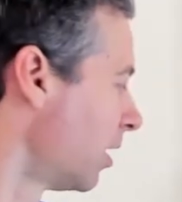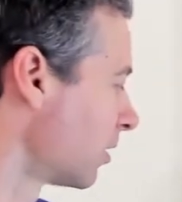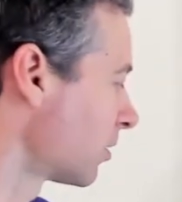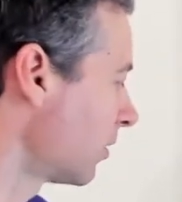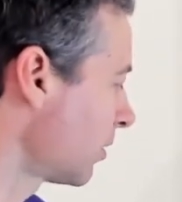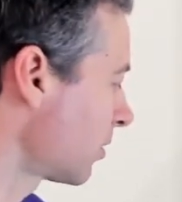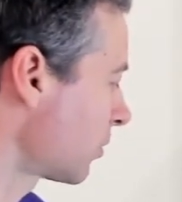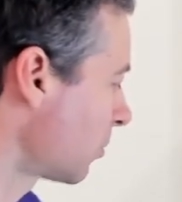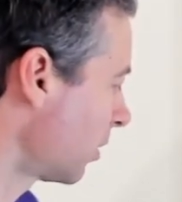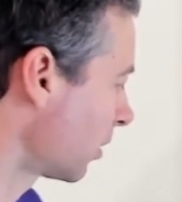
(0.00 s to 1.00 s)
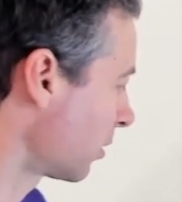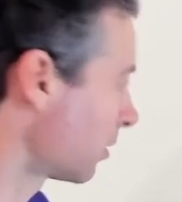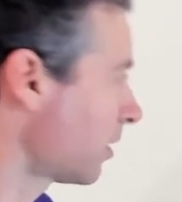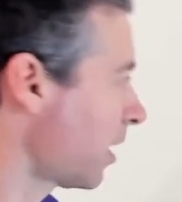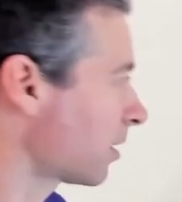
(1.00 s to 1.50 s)
So this is what
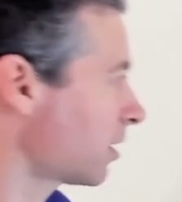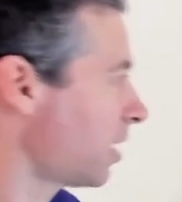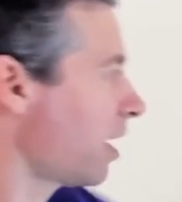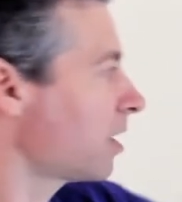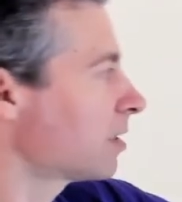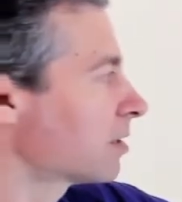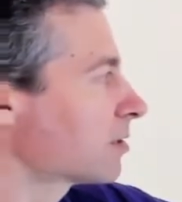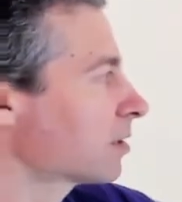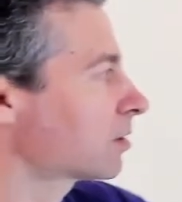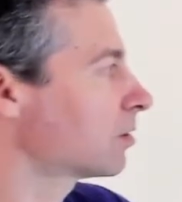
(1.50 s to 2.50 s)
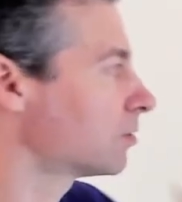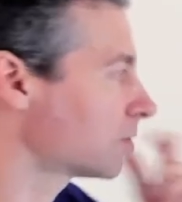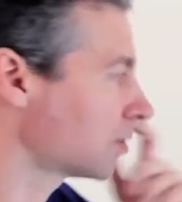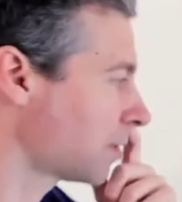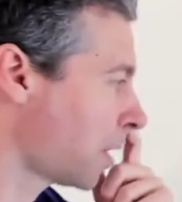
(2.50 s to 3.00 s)
that K is that goes
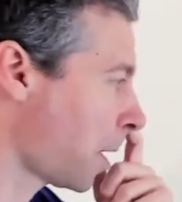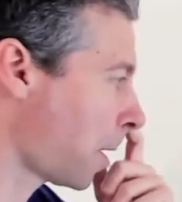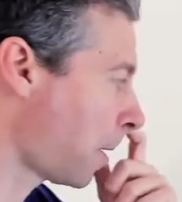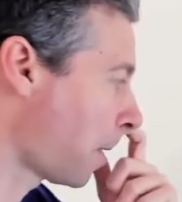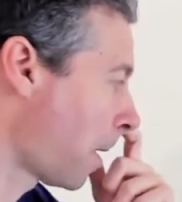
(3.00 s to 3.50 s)
in there.